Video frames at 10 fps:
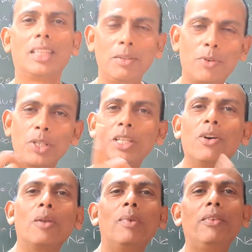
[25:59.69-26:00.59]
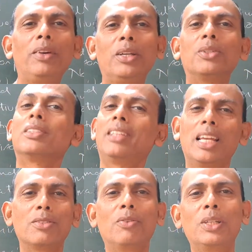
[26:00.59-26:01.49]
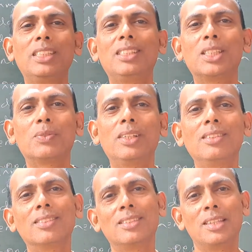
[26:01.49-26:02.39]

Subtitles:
Keep watching all my videos. Thanks for watching this one.